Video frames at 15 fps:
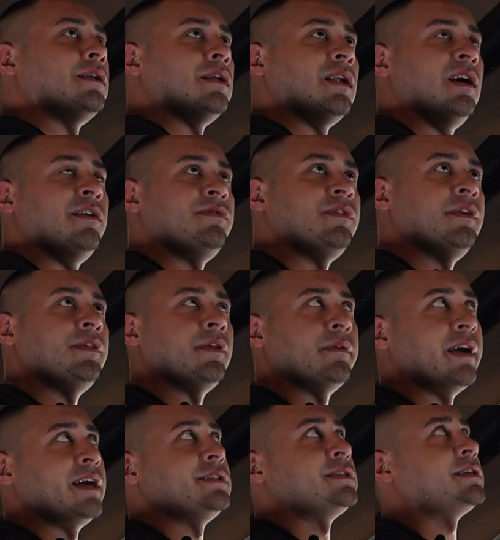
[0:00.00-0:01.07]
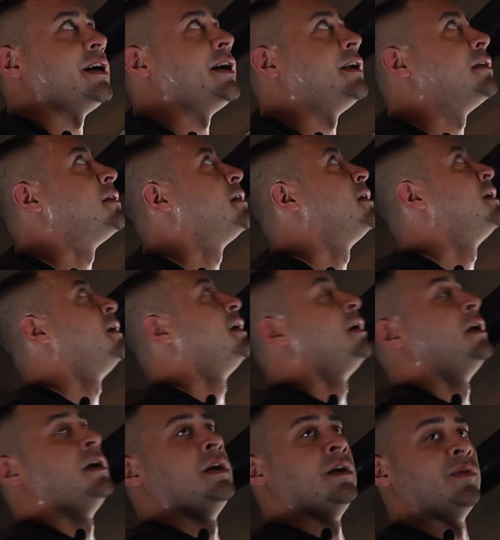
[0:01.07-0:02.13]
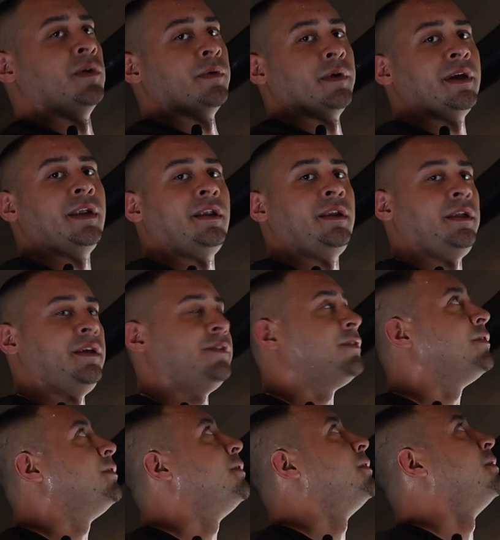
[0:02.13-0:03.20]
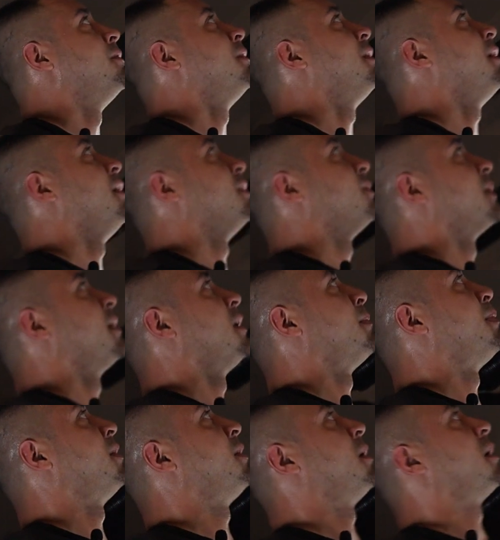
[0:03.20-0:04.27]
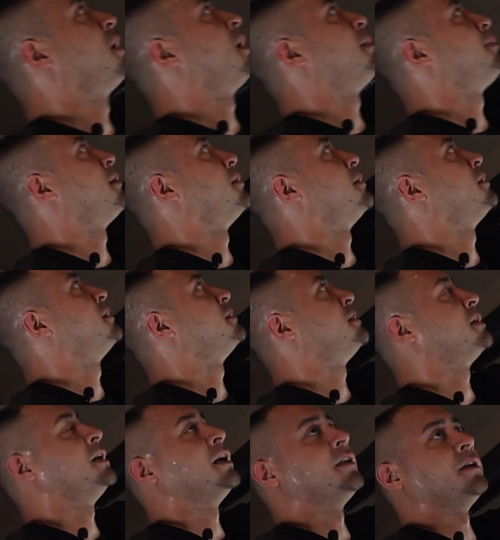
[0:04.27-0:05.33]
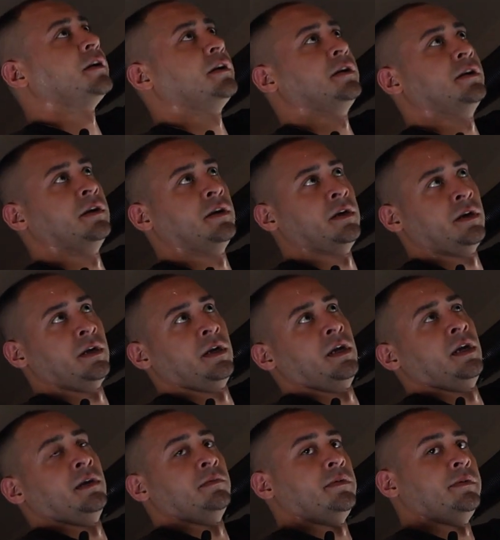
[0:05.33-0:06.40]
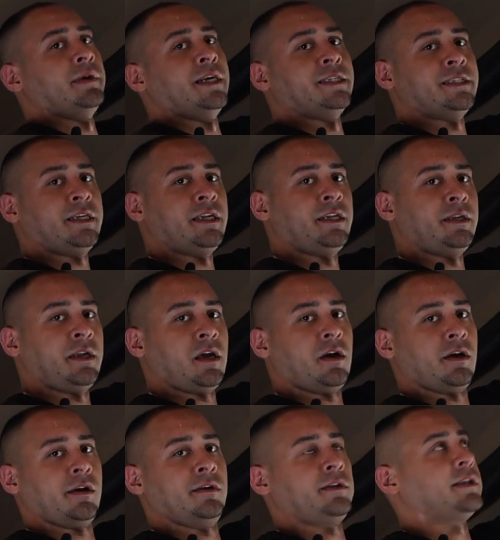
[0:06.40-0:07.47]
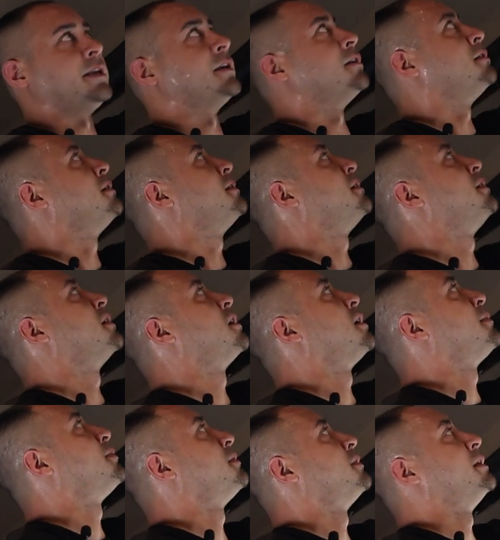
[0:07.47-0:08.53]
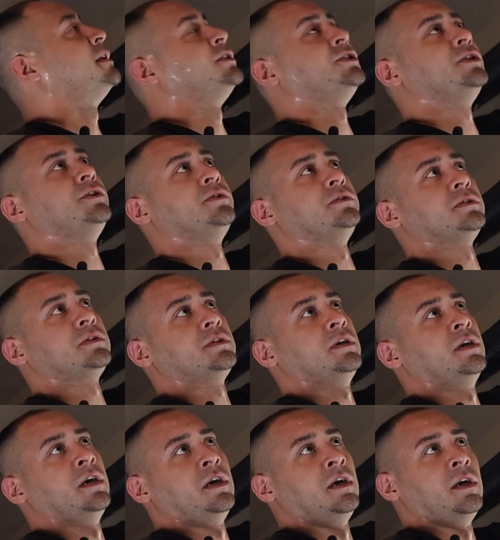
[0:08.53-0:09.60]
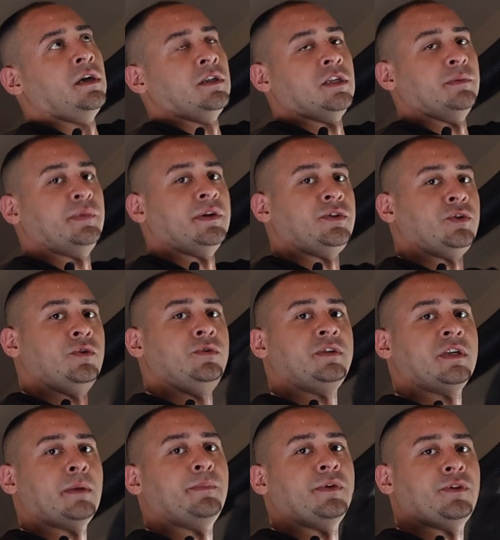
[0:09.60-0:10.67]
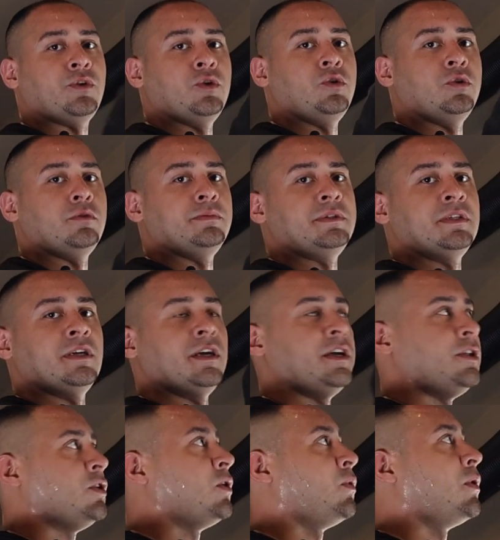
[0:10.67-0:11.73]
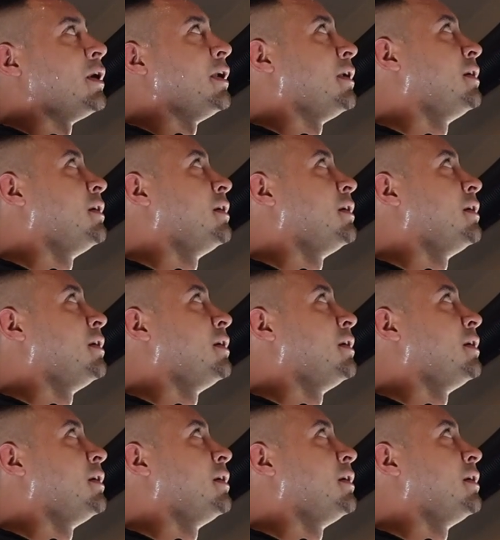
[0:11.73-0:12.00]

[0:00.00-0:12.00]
the left and the right side, what we're gonna need to do is we're gonna put the coupler together. Remember I said earlier that the coupler is used to put two separate tubes into one.